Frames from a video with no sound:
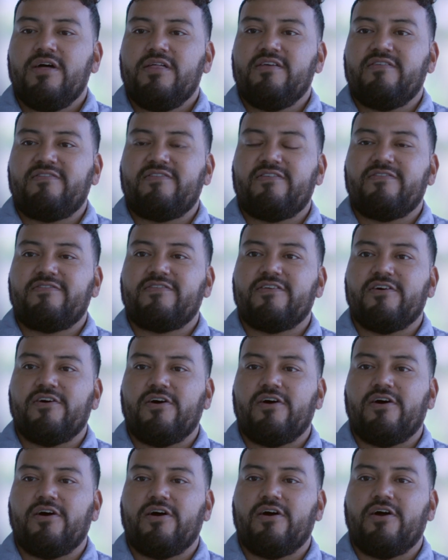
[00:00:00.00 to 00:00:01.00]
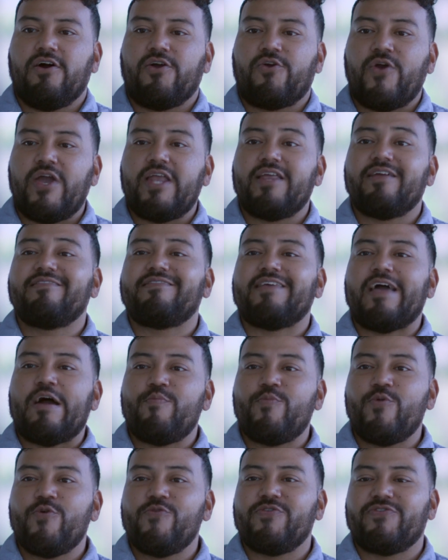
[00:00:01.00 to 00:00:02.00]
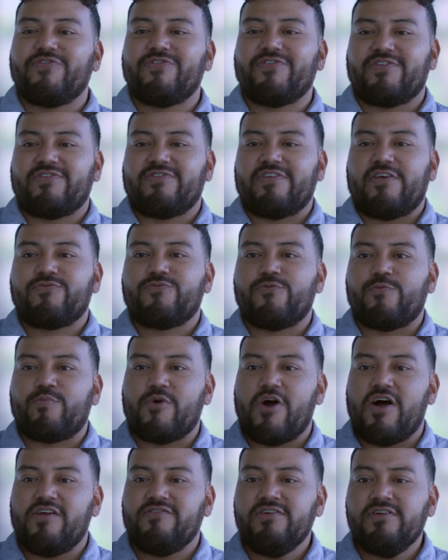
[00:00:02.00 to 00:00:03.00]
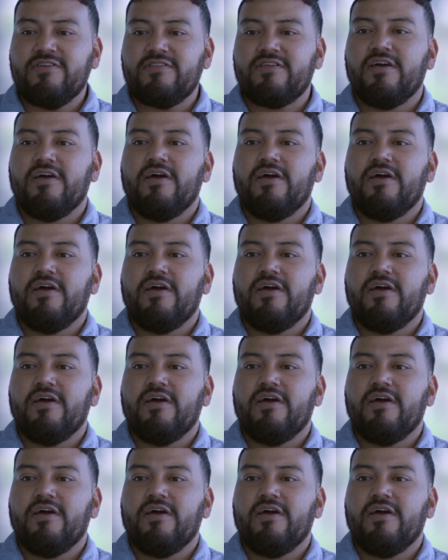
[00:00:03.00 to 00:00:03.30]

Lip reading: this is a great example of a successful project